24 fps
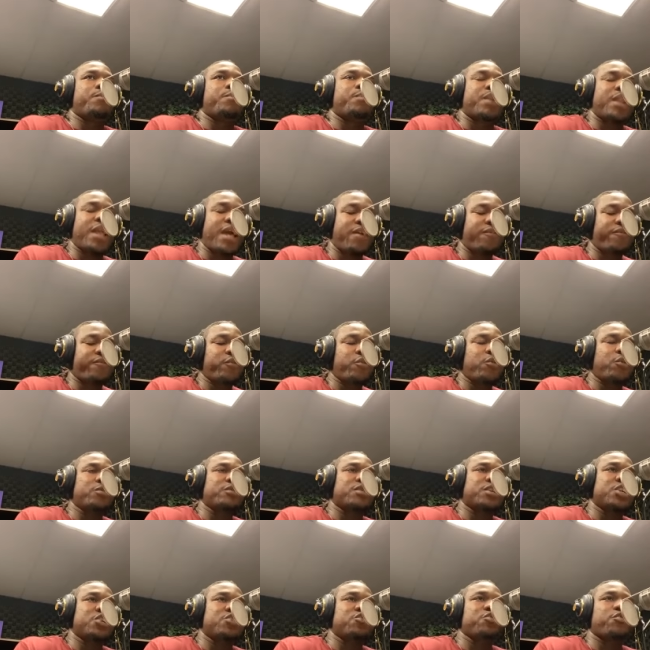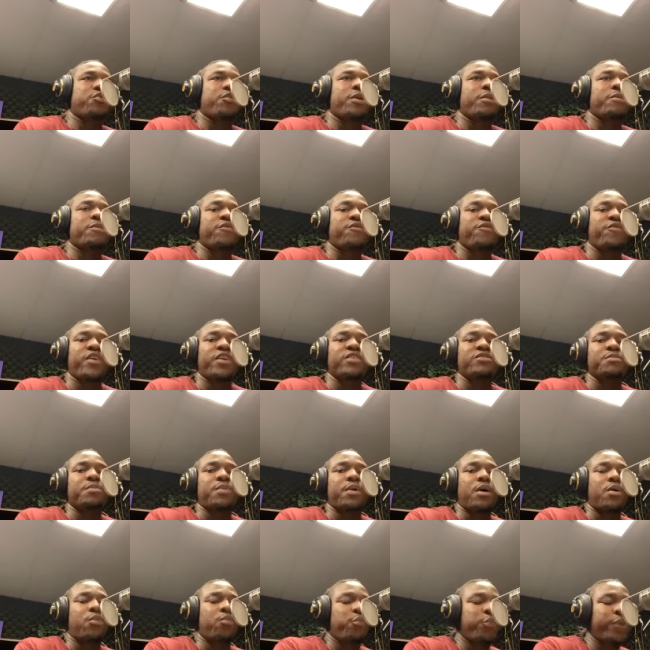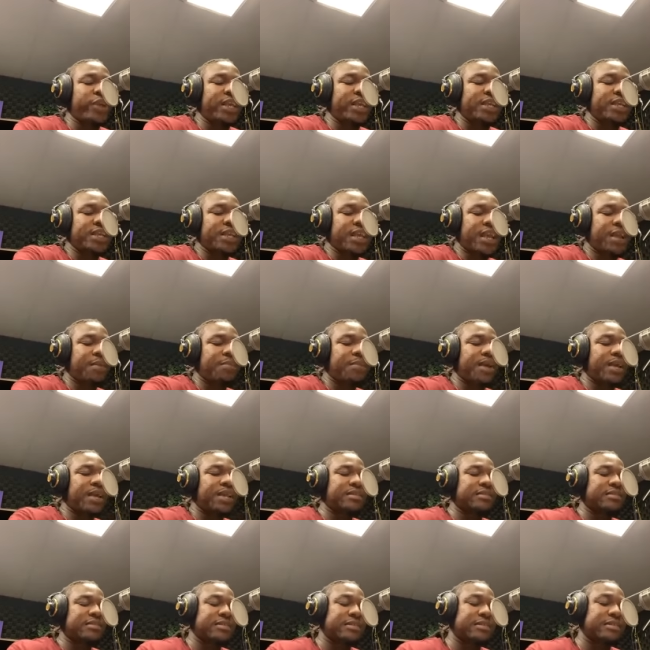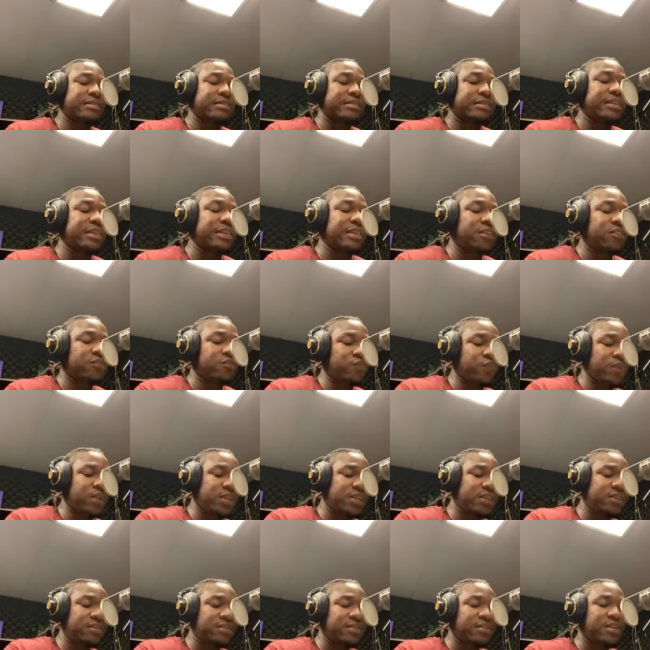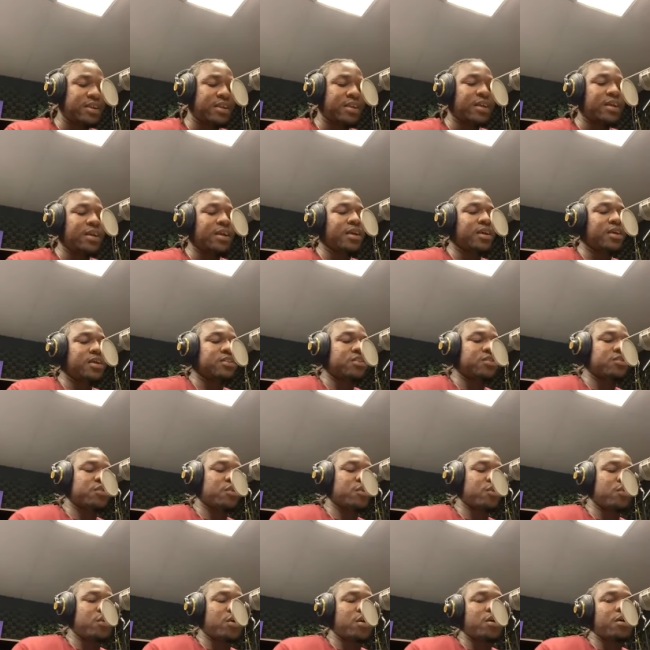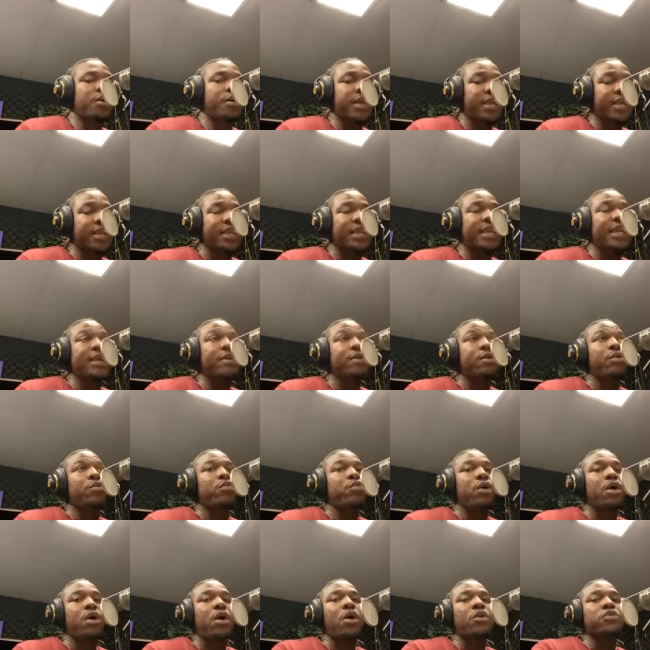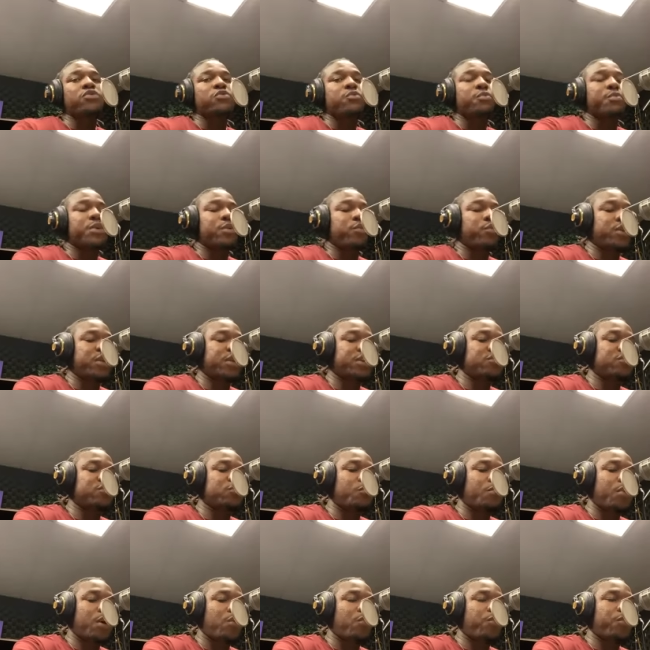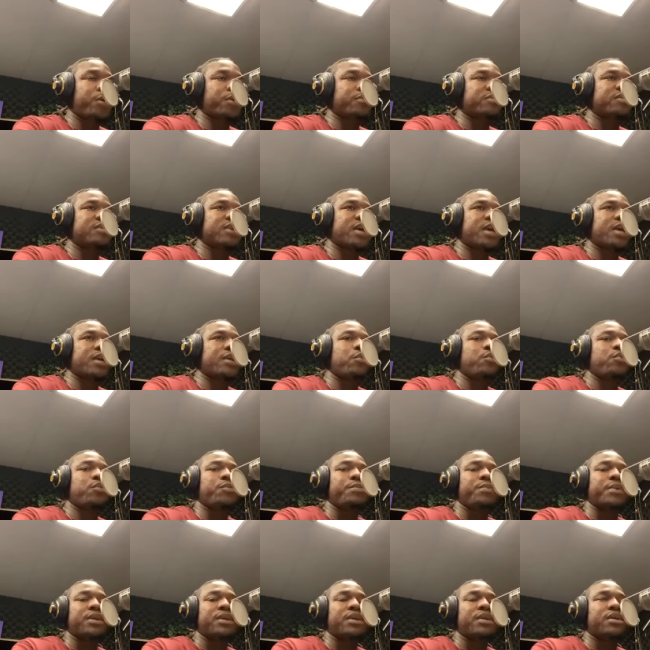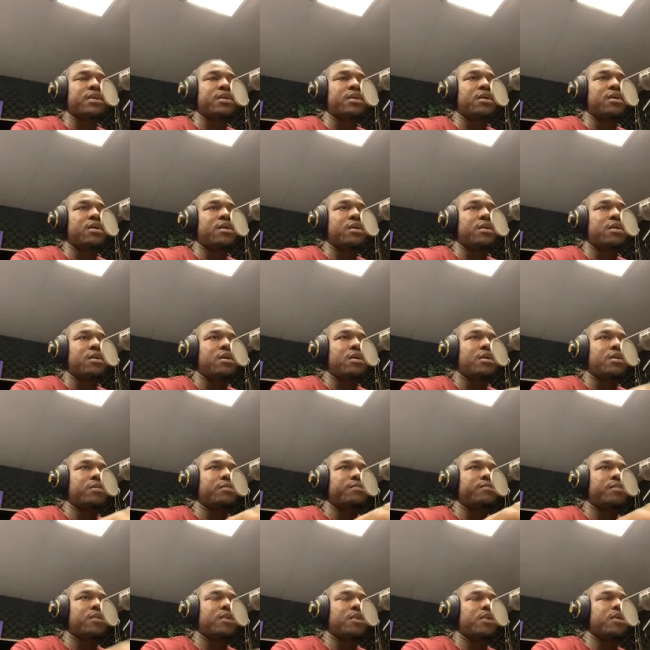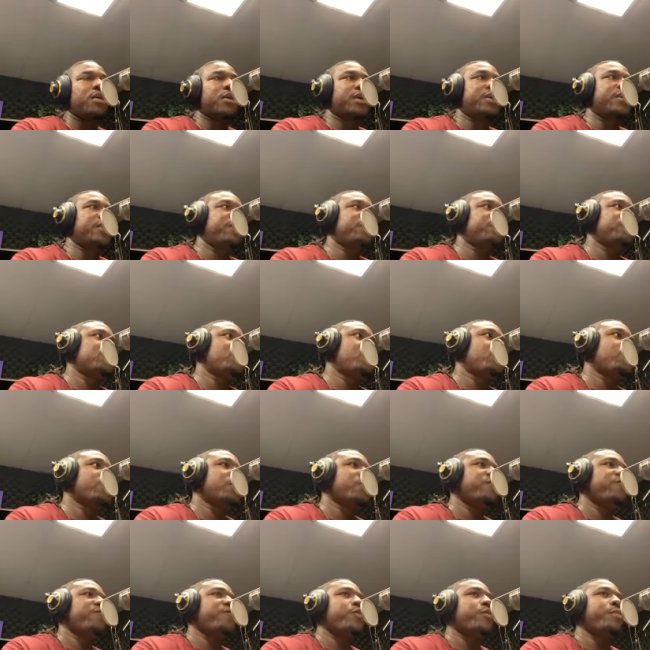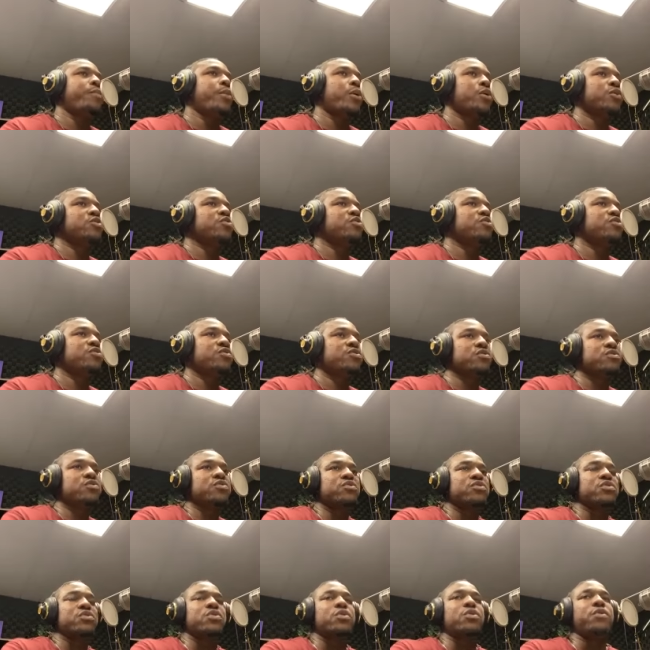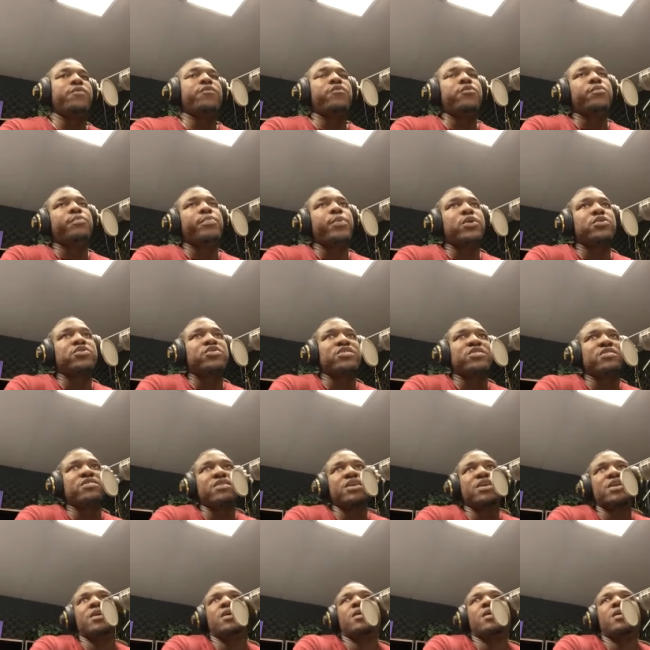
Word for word: platforms, Instagram and Facebook weekly, amen, until the CD is released. So, uh, and it will also be released through my website. It will be uh, a, a gift token for purchasers. You know, if you purchase